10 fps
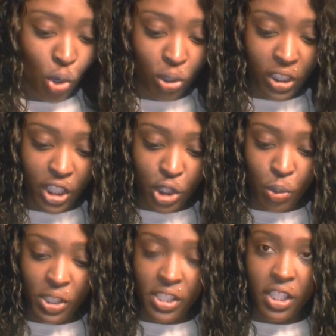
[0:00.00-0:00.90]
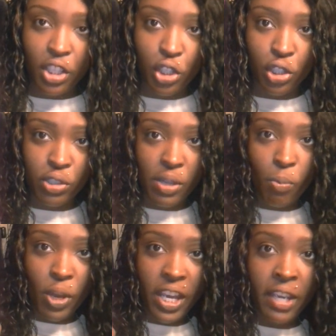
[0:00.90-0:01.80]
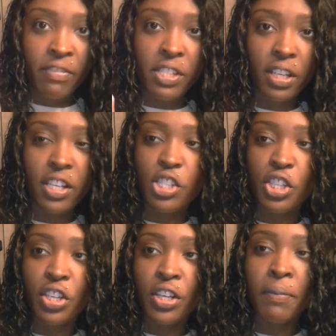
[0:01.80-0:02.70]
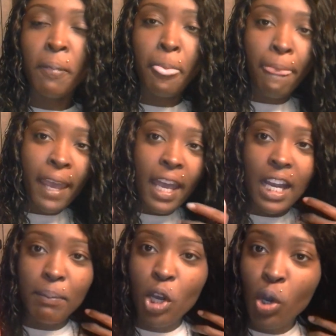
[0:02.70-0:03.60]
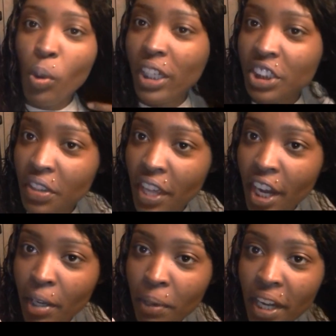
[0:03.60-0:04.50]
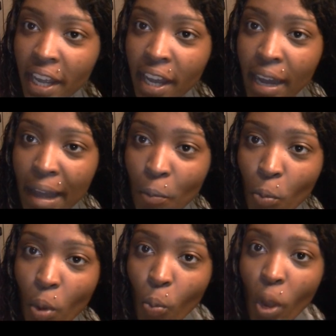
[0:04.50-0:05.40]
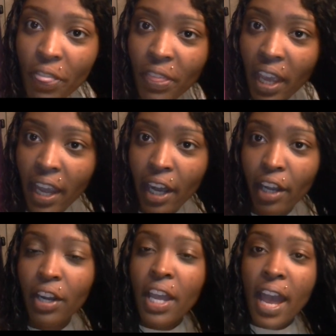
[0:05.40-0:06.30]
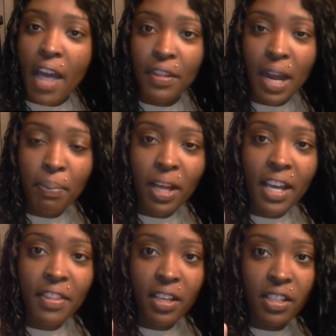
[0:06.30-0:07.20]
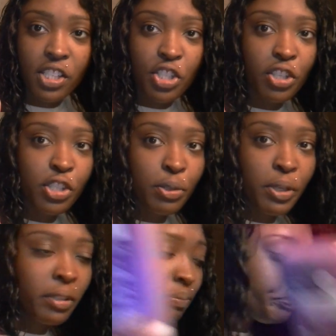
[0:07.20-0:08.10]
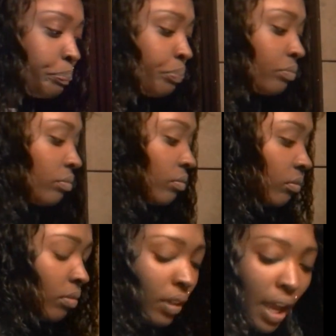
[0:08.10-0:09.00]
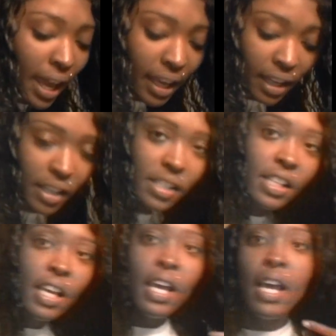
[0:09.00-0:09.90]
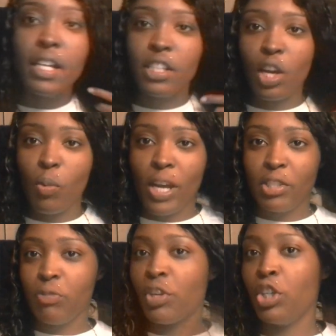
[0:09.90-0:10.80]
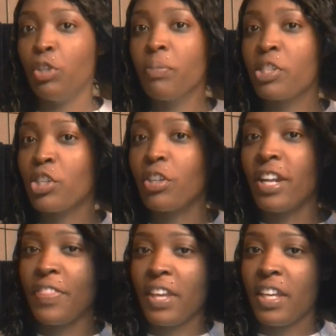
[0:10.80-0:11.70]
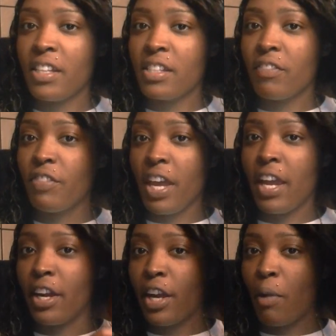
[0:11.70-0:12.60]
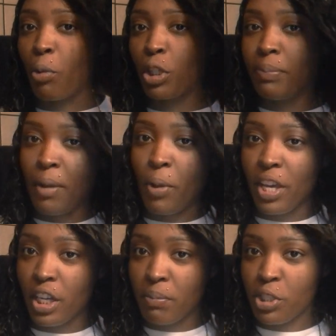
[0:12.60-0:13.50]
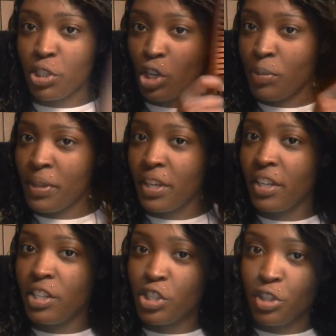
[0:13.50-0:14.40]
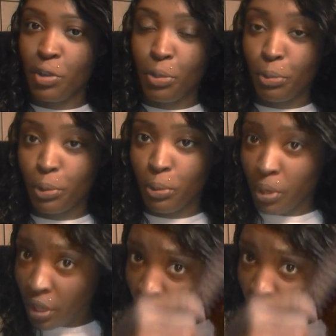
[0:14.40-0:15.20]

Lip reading: Totally Twisted Curls and Waves conditioner. And I'm co-washing the hair right now. I wet the hair and then I applied the conditioner to it. And took a wide tooth comb, started at the ends of the hair and worked my way up, just combing the conditioner through